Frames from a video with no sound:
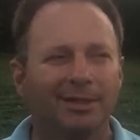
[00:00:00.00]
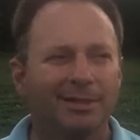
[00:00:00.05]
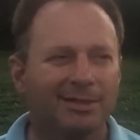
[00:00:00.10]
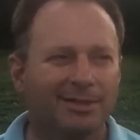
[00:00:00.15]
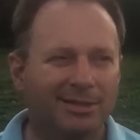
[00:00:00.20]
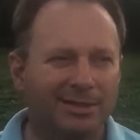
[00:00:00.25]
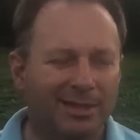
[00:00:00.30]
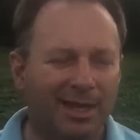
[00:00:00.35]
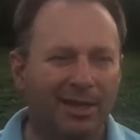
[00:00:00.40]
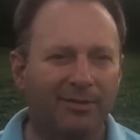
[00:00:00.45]

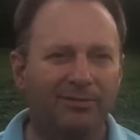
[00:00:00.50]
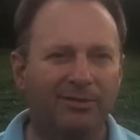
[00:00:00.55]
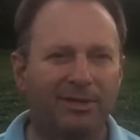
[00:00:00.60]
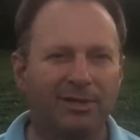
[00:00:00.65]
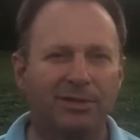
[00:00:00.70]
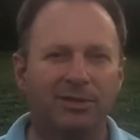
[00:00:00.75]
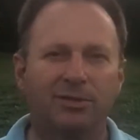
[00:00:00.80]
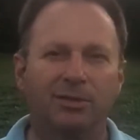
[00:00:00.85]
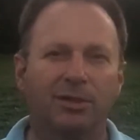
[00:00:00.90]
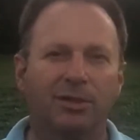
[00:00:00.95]
safety
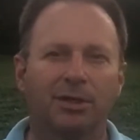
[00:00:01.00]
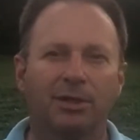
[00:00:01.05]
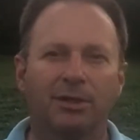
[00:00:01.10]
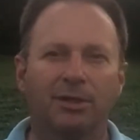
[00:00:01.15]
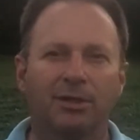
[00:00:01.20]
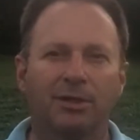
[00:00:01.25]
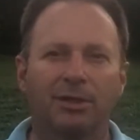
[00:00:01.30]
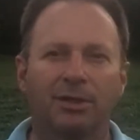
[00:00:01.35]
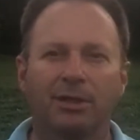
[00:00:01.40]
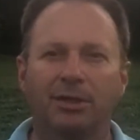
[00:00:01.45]
and
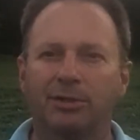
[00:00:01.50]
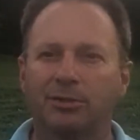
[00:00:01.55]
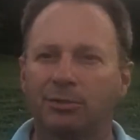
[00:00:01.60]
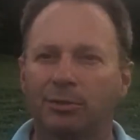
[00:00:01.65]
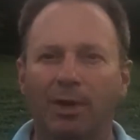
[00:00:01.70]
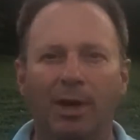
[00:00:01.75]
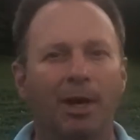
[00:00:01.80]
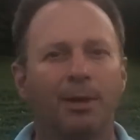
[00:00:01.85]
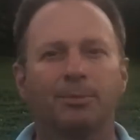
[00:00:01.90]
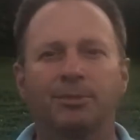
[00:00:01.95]
security
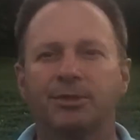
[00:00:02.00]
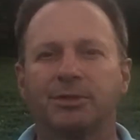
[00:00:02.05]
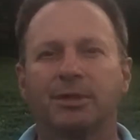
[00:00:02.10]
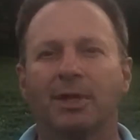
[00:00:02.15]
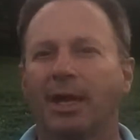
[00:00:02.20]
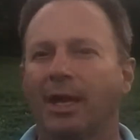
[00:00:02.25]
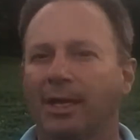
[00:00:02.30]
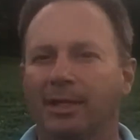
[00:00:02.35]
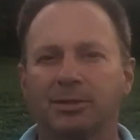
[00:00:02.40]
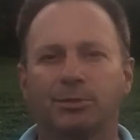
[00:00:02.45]
trumps
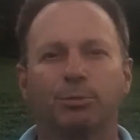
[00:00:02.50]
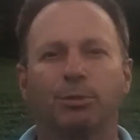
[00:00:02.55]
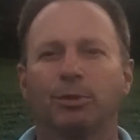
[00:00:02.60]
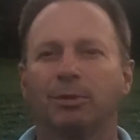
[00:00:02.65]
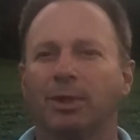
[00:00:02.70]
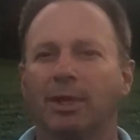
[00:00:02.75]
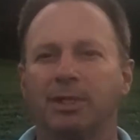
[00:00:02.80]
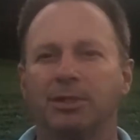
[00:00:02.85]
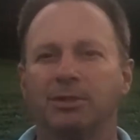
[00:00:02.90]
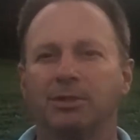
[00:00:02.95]

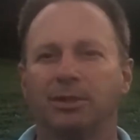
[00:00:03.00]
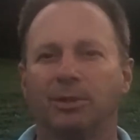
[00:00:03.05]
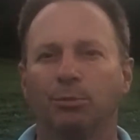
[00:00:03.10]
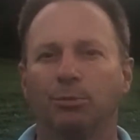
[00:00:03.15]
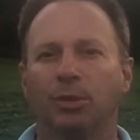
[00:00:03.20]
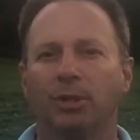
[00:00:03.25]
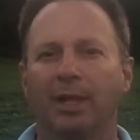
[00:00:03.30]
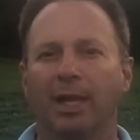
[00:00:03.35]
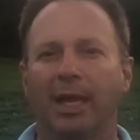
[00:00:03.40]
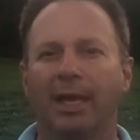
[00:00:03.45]
exploration and
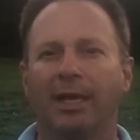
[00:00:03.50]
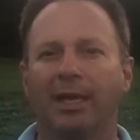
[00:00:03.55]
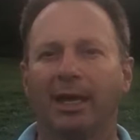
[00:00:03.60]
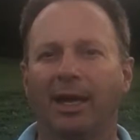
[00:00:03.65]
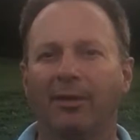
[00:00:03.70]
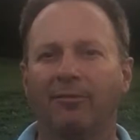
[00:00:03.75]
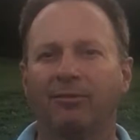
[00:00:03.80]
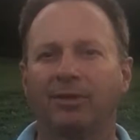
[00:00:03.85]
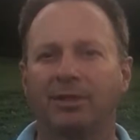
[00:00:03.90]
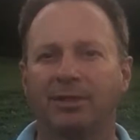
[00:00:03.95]
play
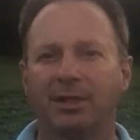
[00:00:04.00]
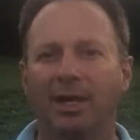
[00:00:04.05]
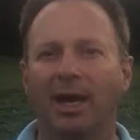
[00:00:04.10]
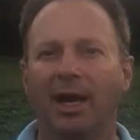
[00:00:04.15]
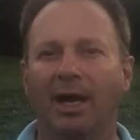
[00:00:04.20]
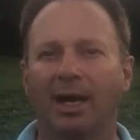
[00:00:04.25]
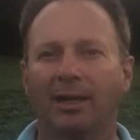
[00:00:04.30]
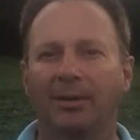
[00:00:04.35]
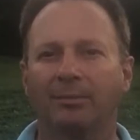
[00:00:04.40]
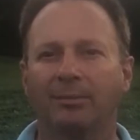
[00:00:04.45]
every
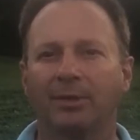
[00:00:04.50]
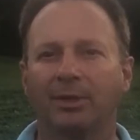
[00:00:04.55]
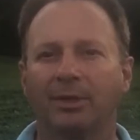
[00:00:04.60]
time.